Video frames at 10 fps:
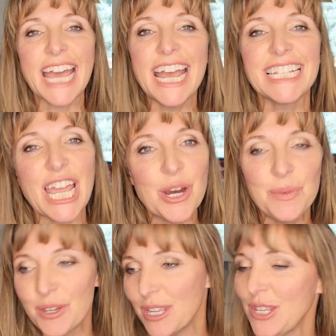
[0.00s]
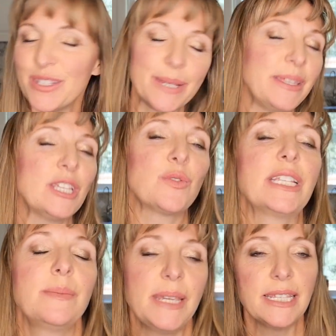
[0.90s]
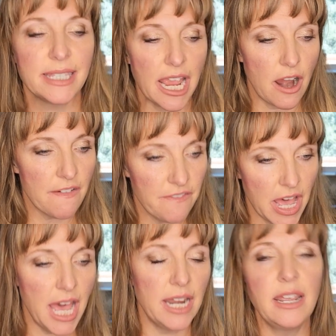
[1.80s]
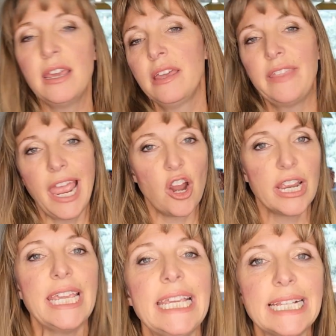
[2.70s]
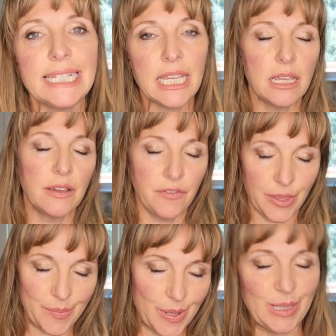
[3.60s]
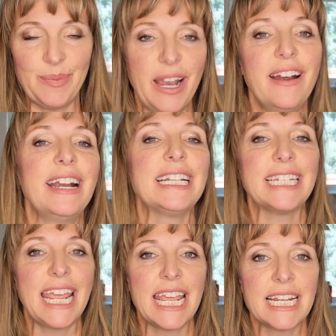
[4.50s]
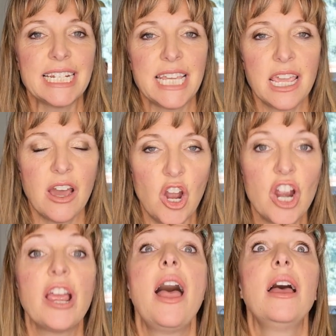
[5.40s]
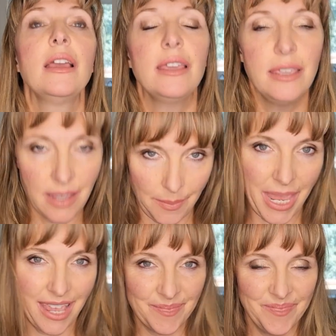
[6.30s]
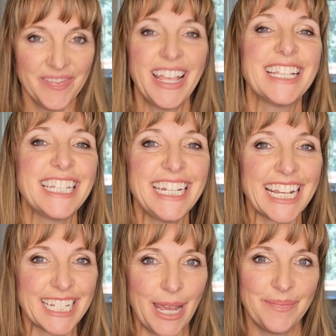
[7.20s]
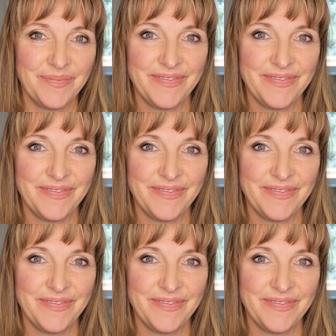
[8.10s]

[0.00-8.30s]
guys, I hope you can use some of these recipes. They are fun, they are easy for the most part, and they are yummy. I'll see you next time.